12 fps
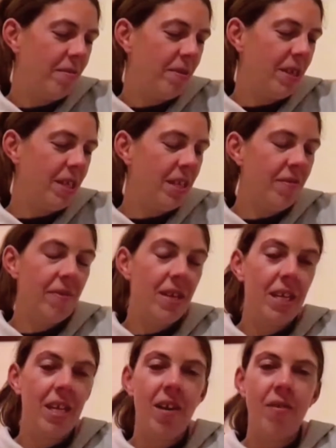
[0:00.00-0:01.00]
didn't
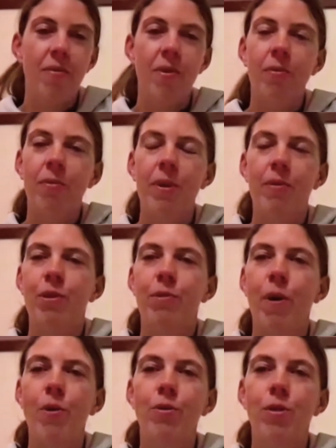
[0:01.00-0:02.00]
really know what we were
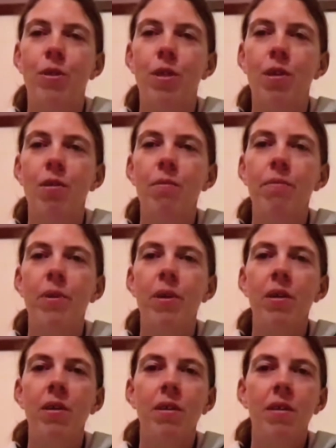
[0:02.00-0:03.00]
supposed to do,
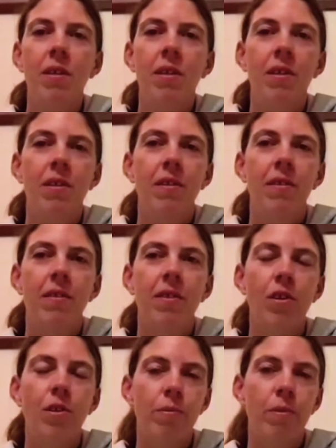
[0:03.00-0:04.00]
but
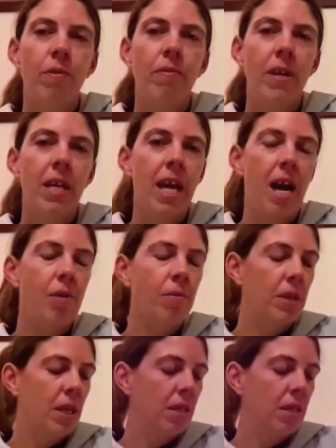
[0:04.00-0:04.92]
the hospital really helped